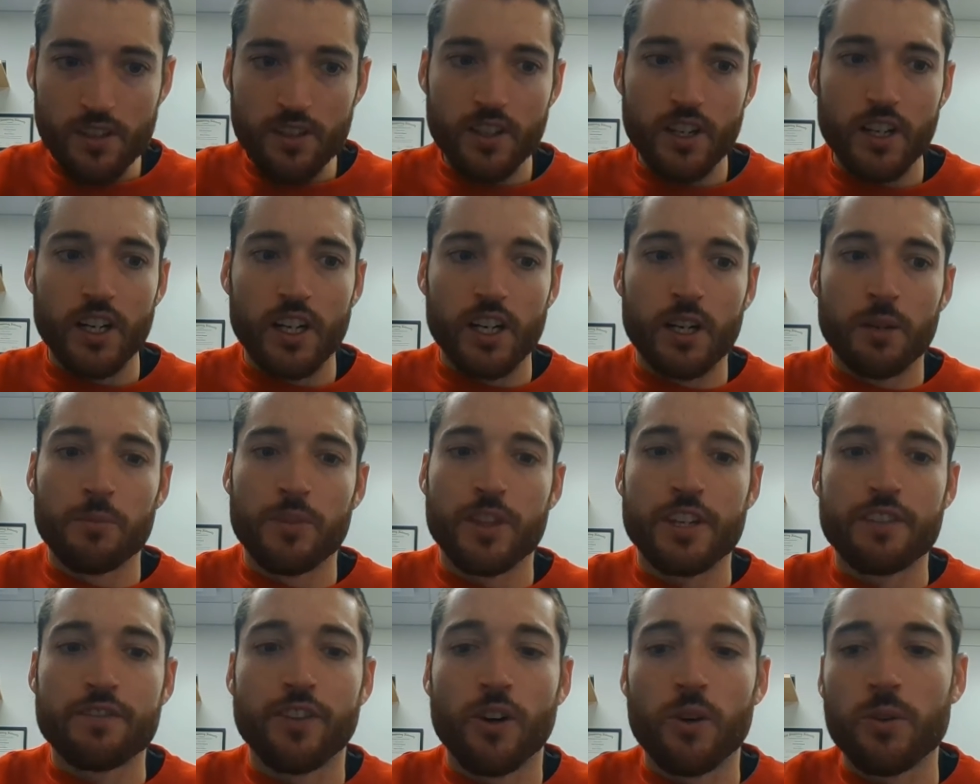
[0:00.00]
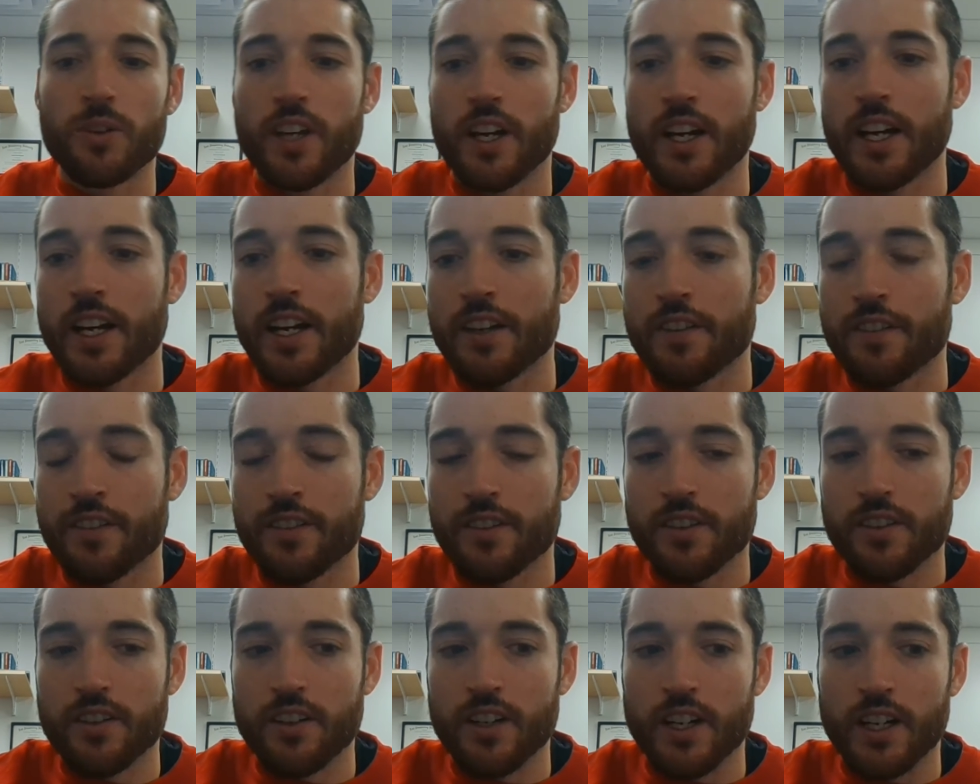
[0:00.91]
The Vault I've
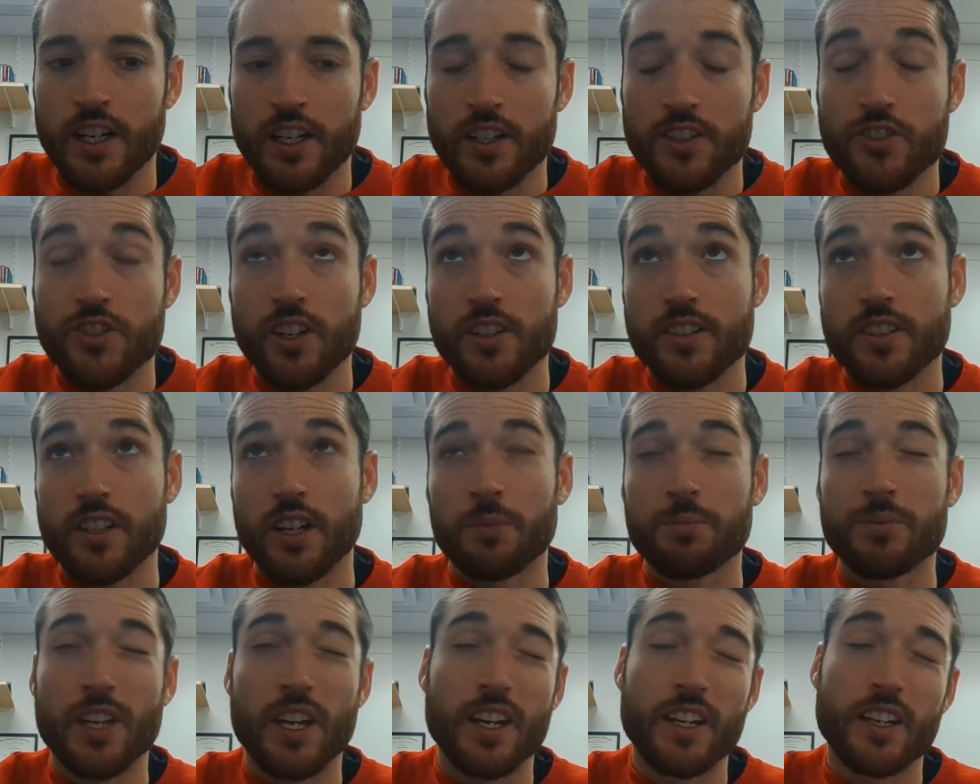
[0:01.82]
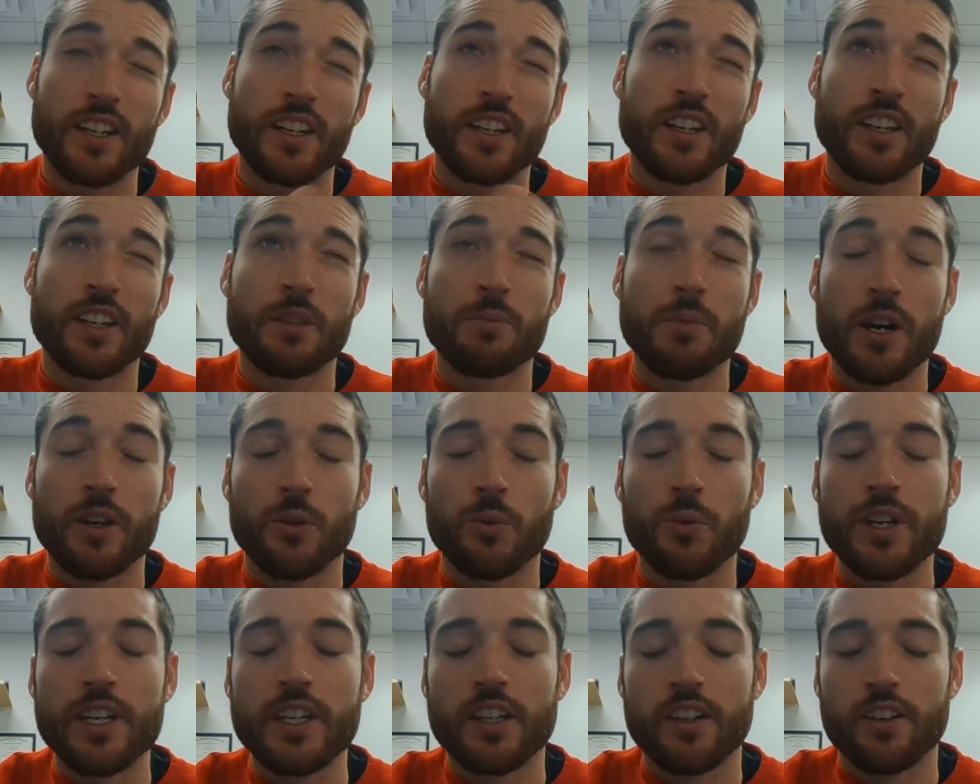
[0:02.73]
just updated about a
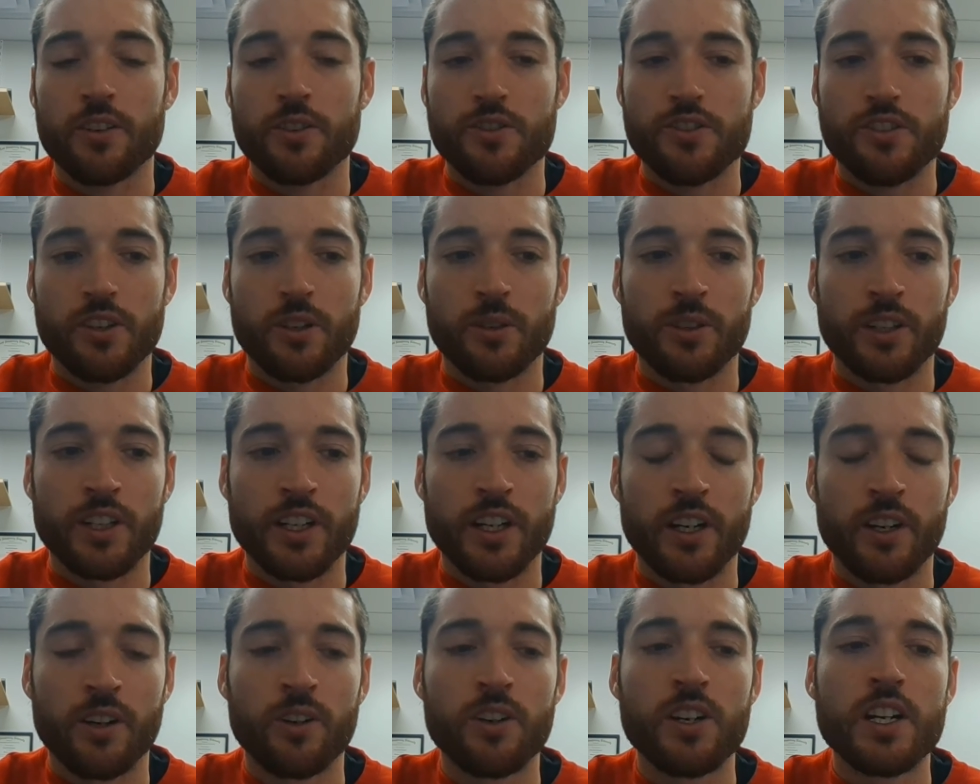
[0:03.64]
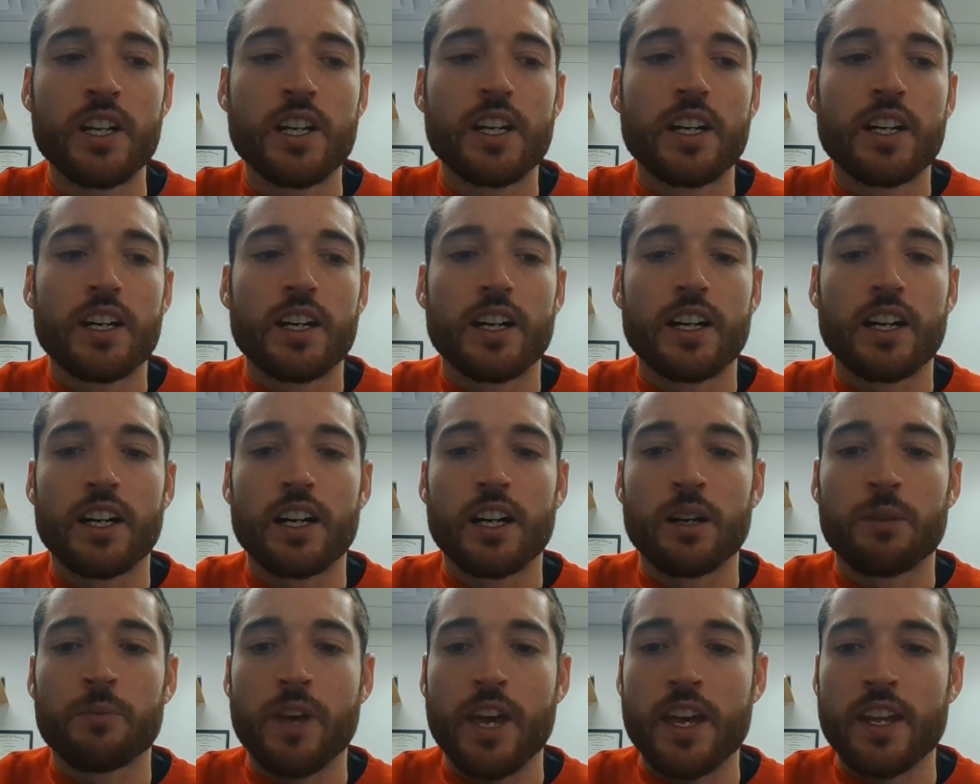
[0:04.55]
week or so ago,
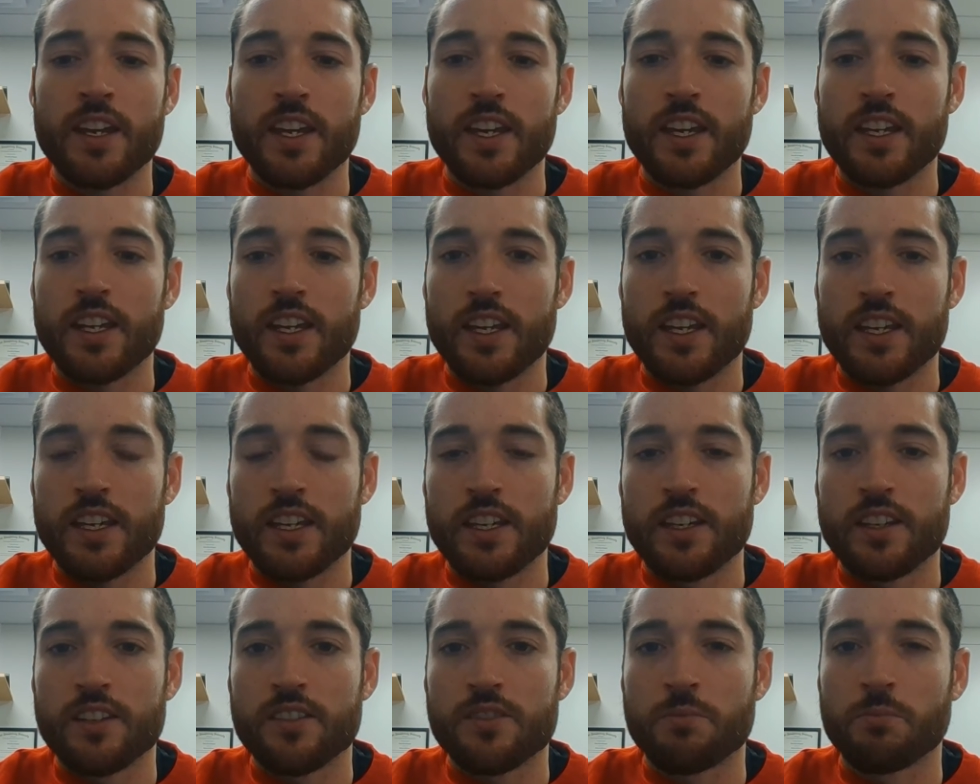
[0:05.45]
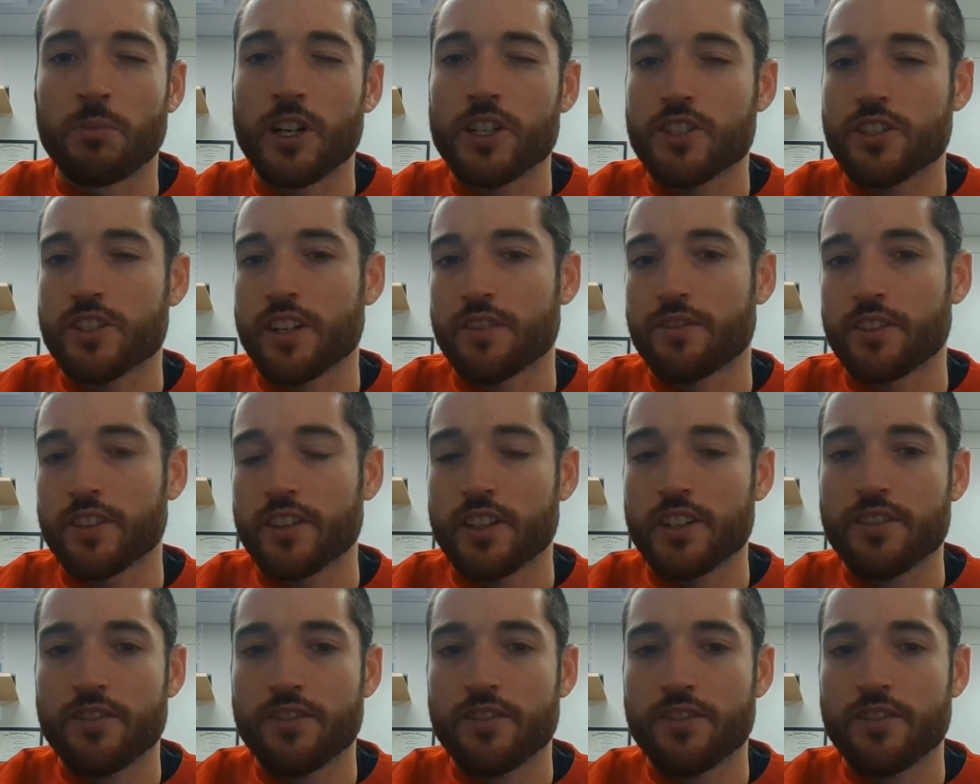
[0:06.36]
and it is much different this